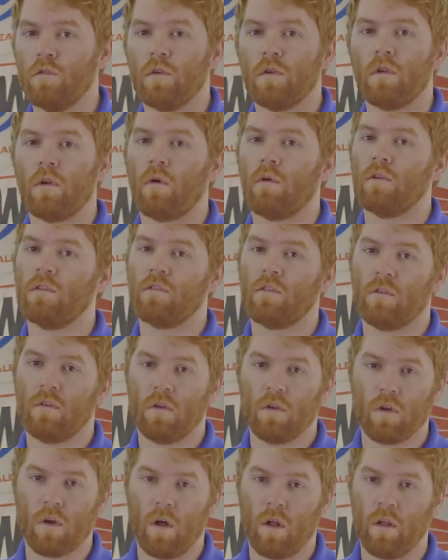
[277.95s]
You can always
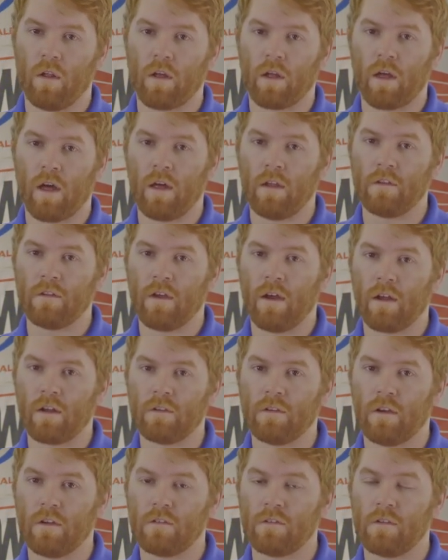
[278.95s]
call and
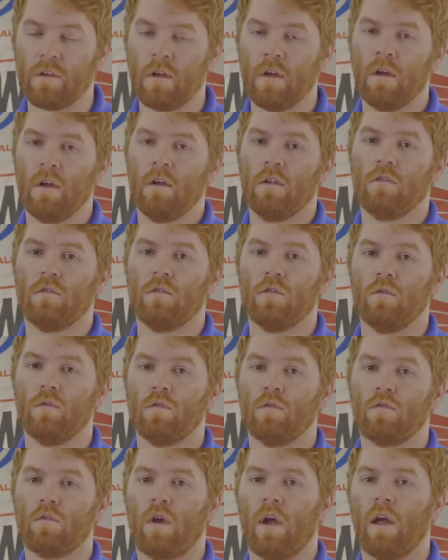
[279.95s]
contact us
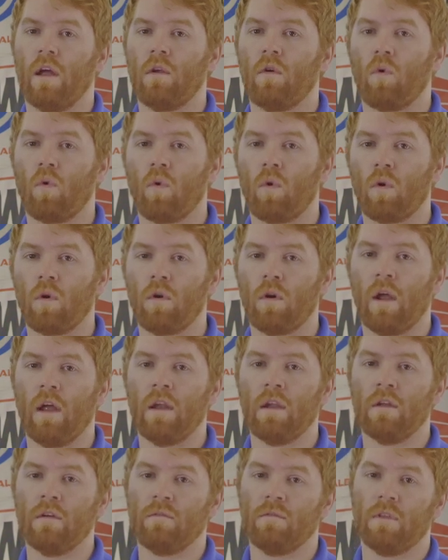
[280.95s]
to try and order
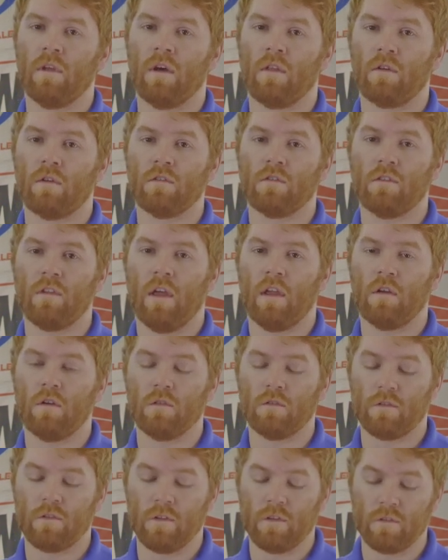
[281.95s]
any of the other
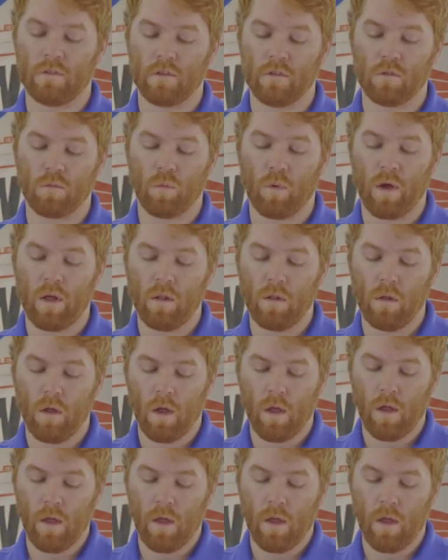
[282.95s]
standard seats as well